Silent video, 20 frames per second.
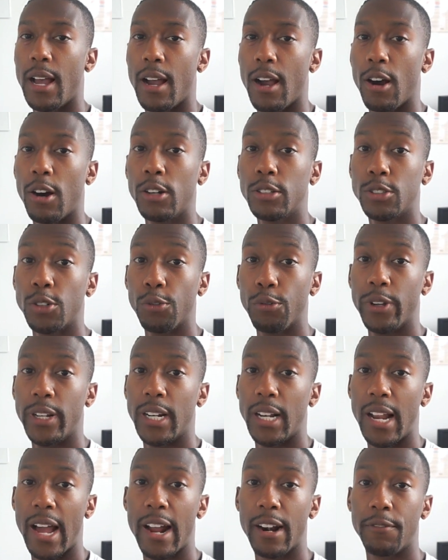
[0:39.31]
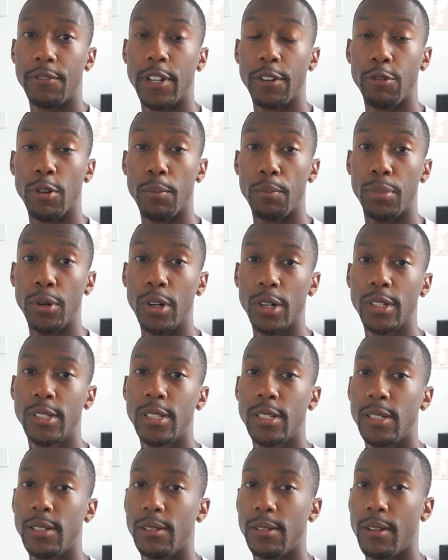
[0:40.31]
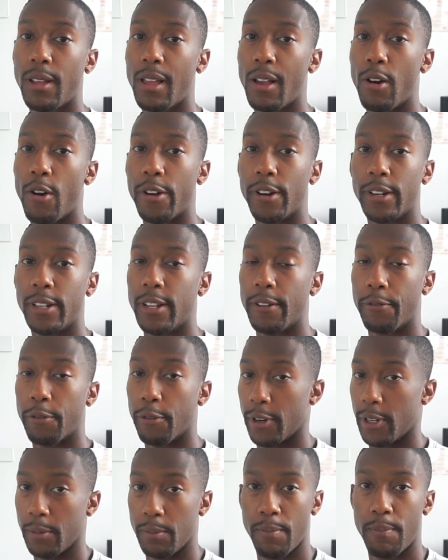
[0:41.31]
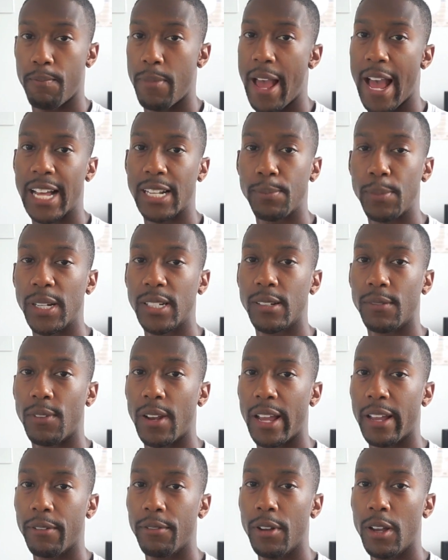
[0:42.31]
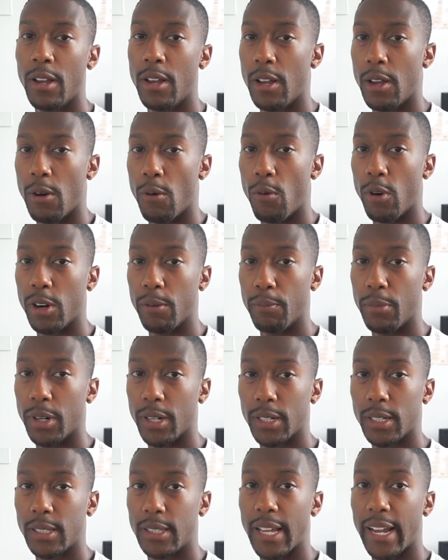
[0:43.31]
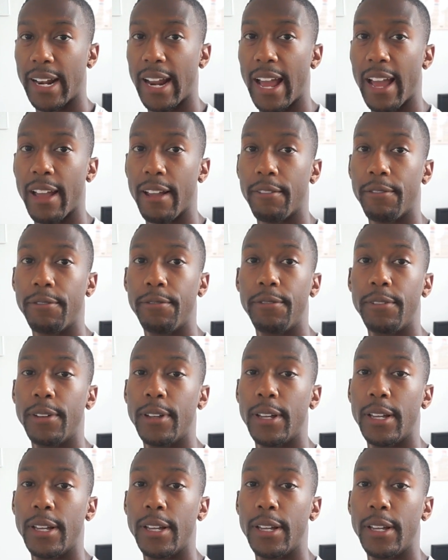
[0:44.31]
I also read a lot of different books on different aspects of life. One book that I've